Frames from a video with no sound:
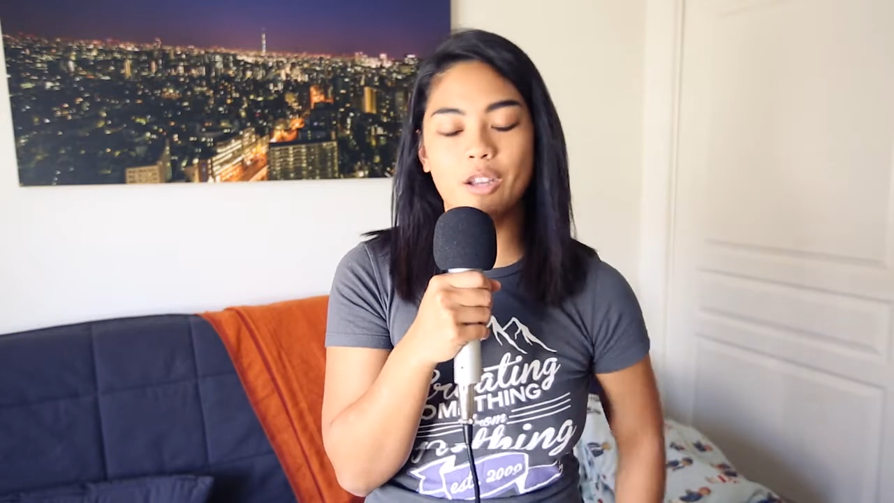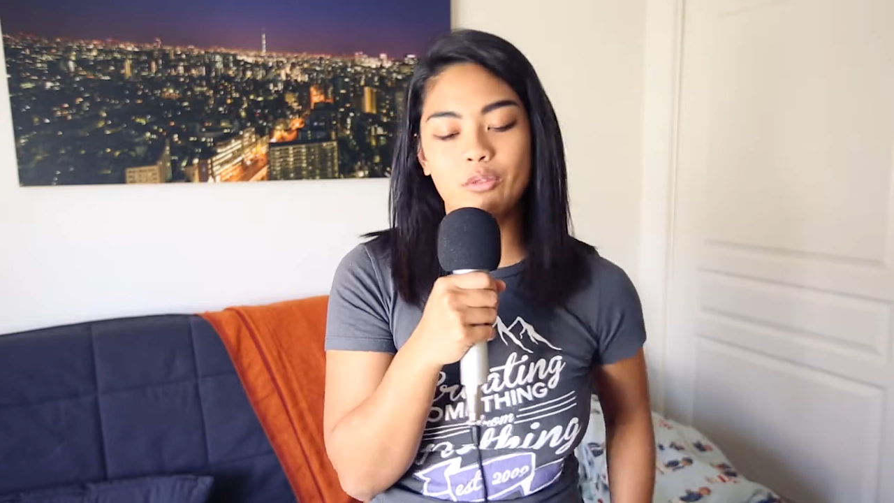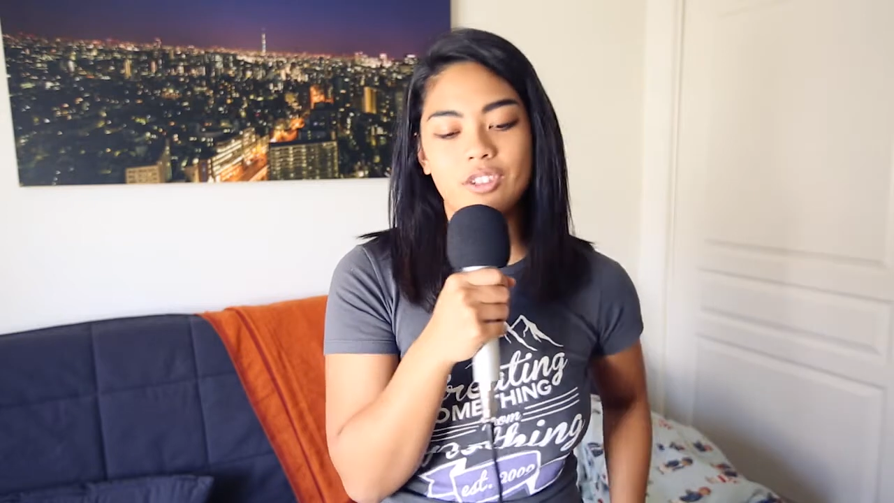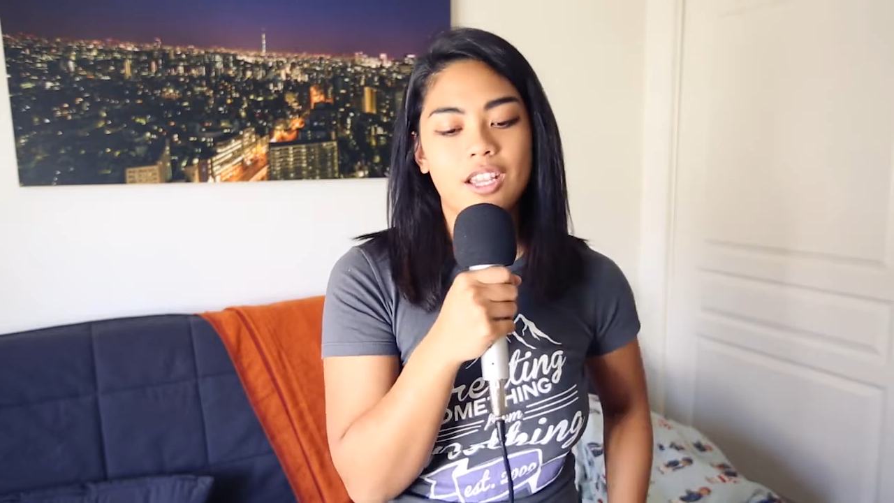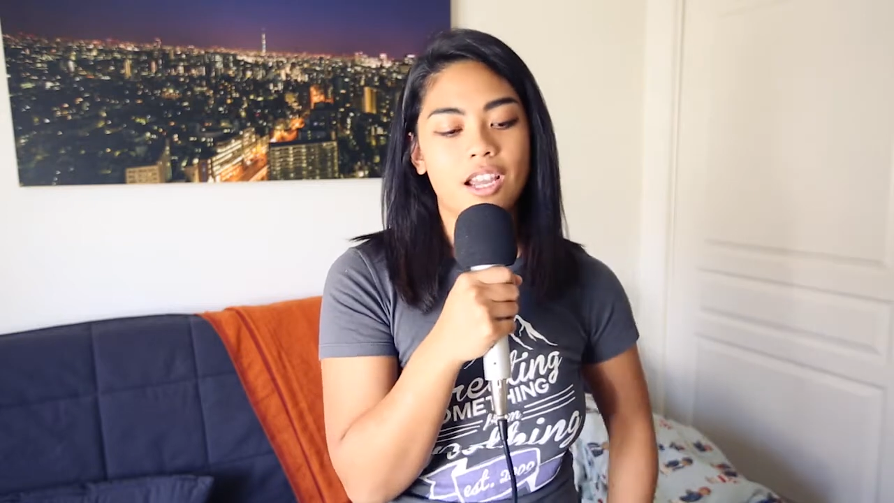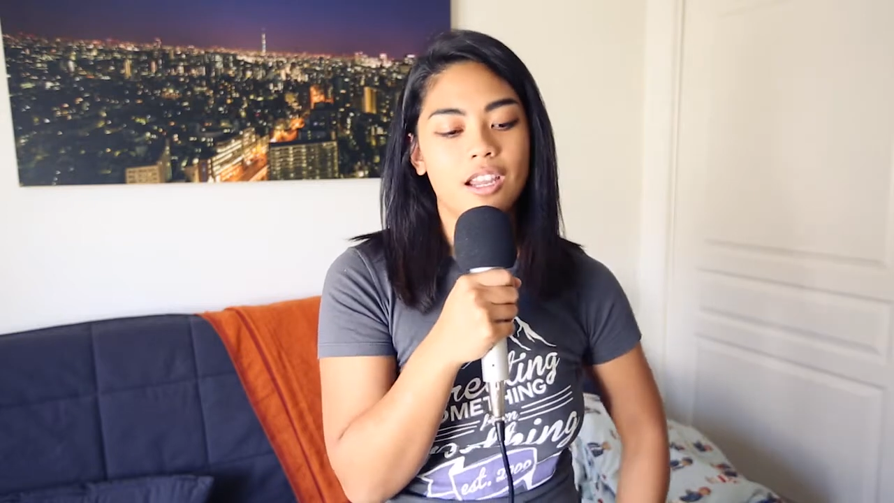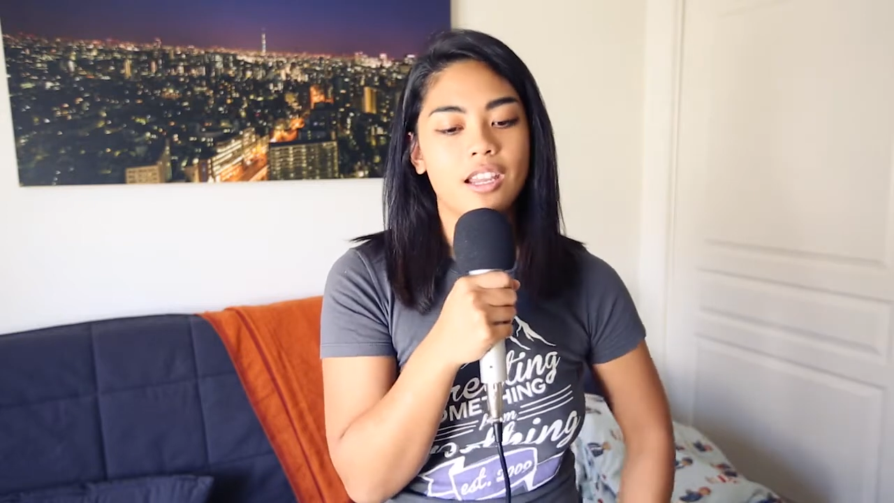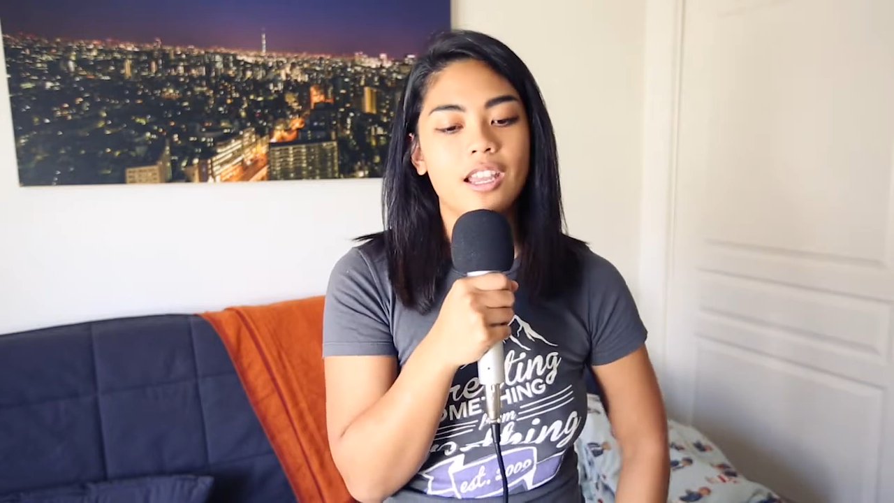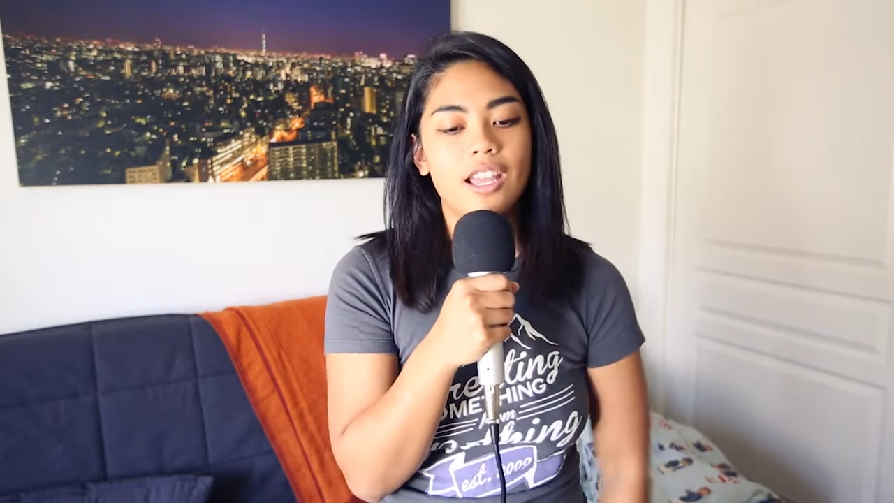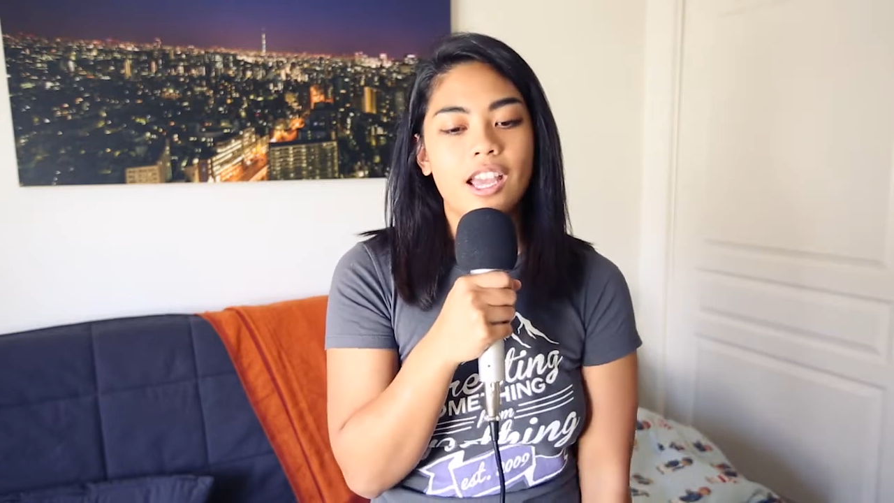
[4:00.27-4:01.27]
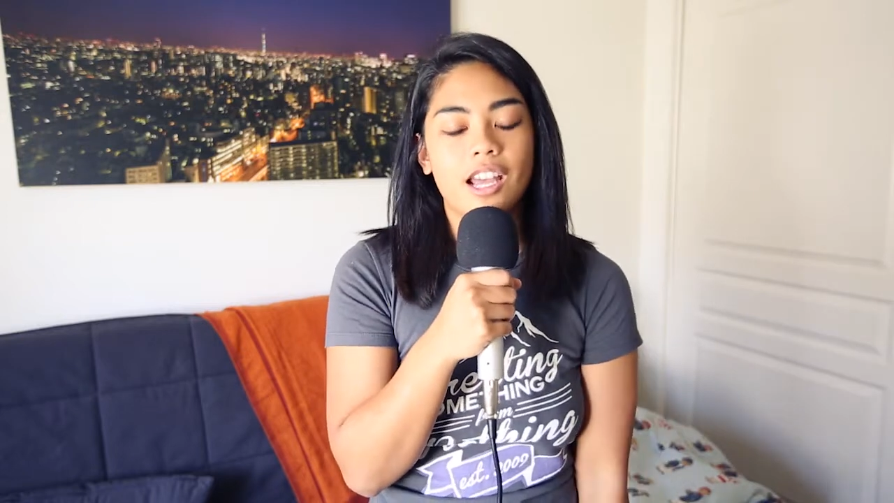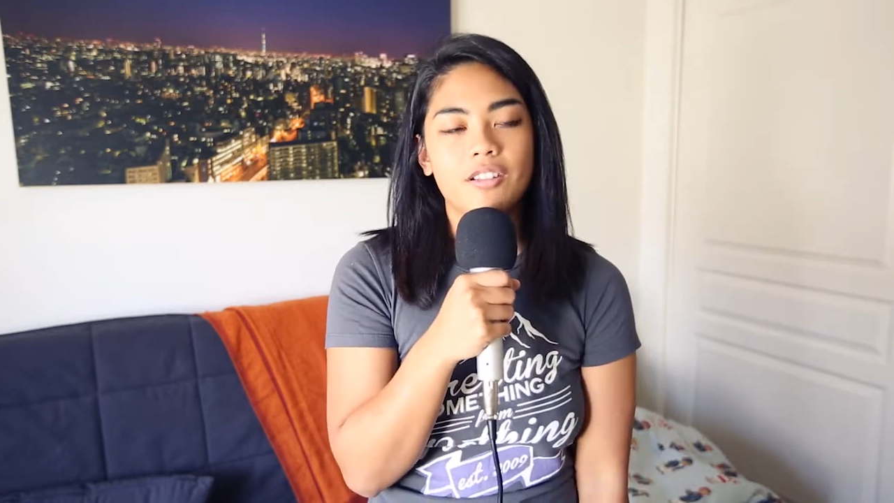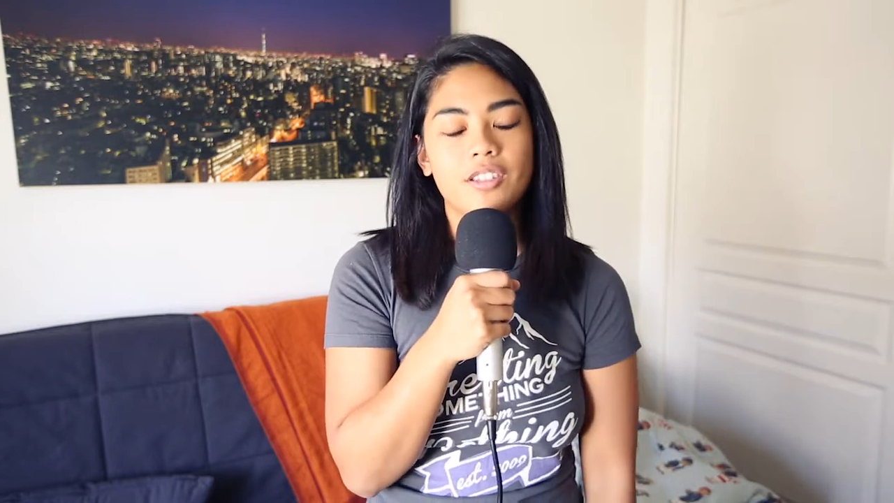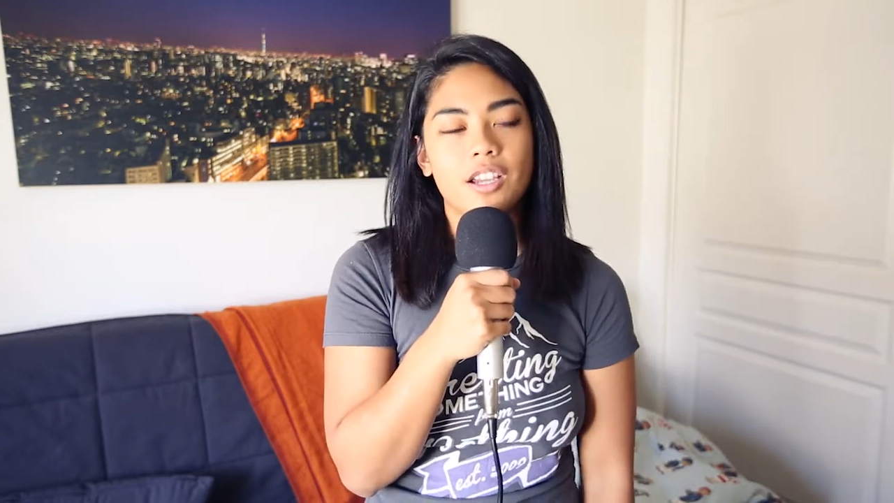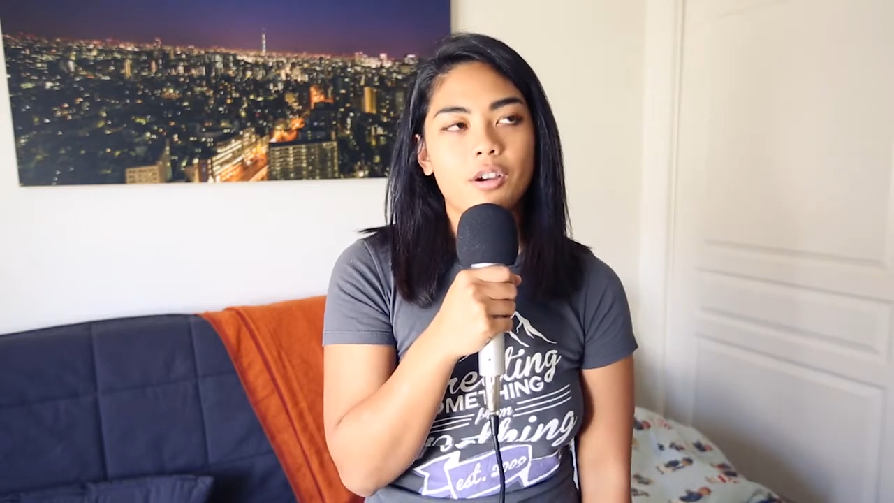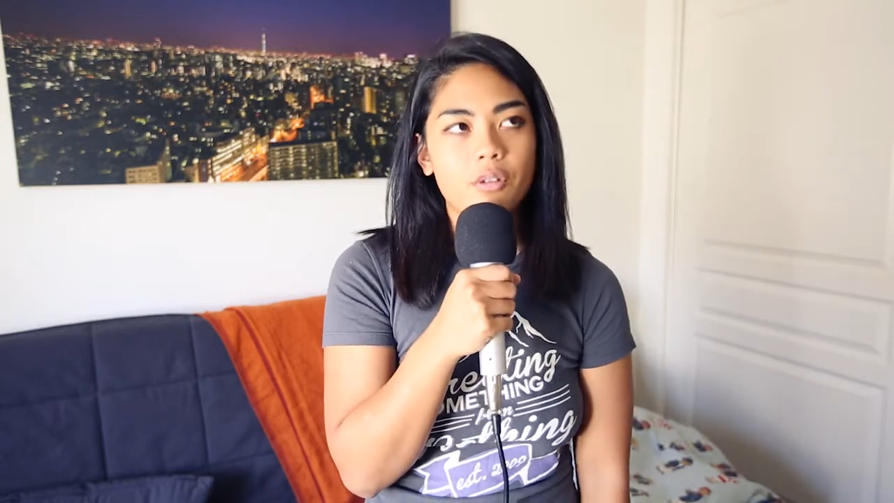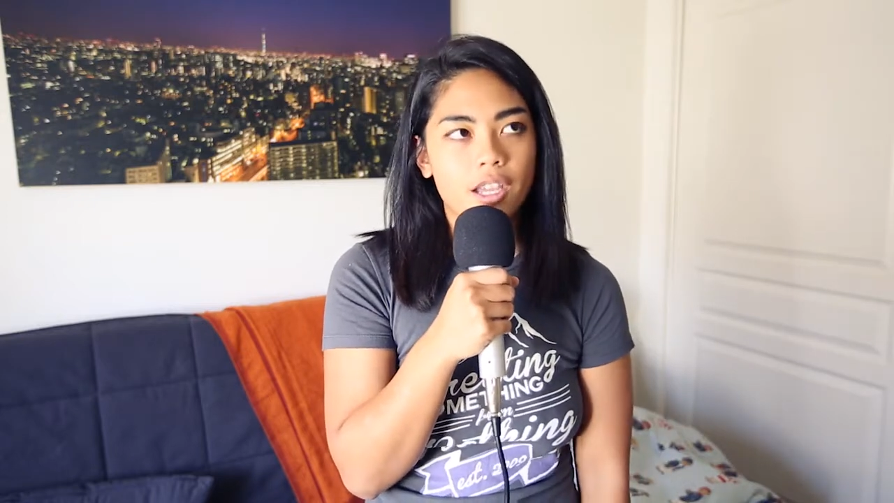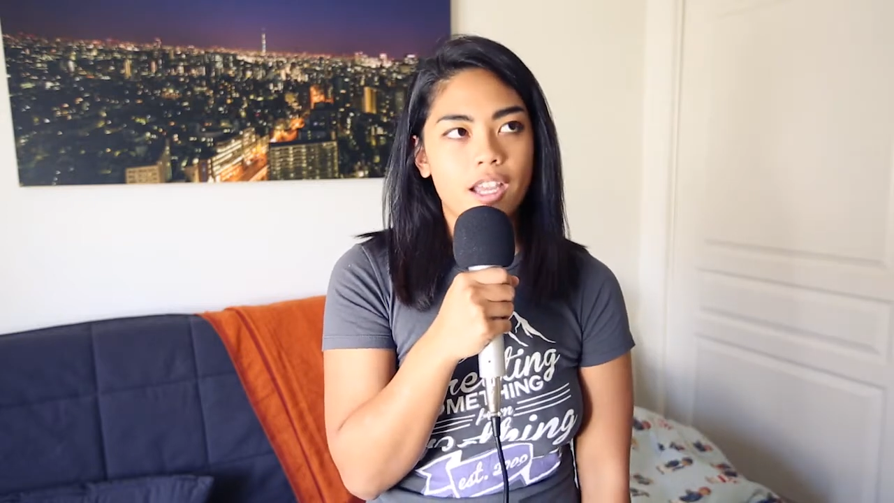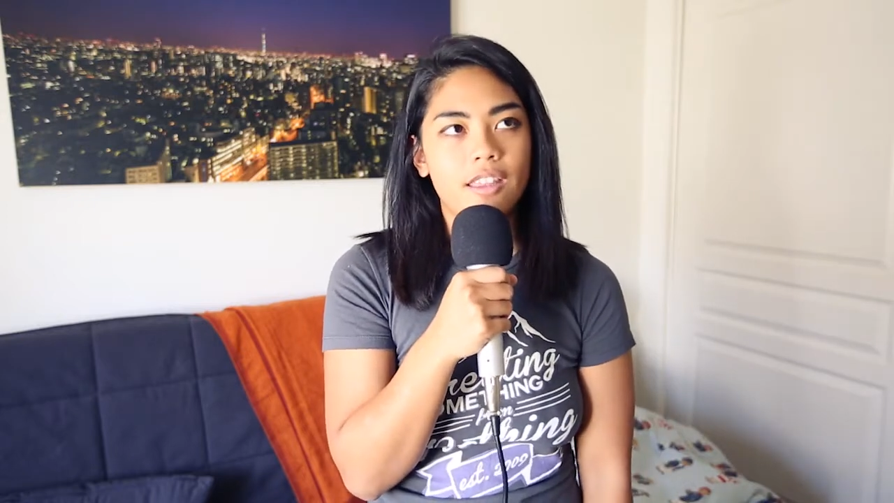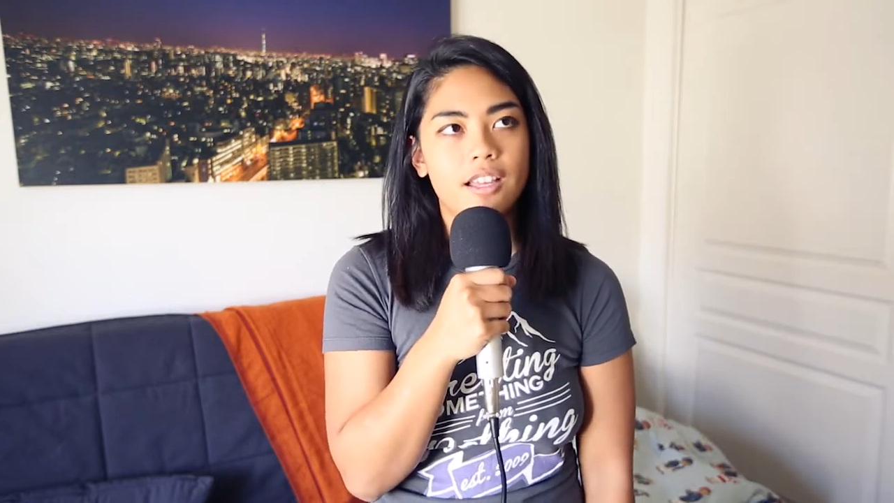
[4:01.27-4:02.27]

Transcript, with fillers: what they were saying. And I was like, okay,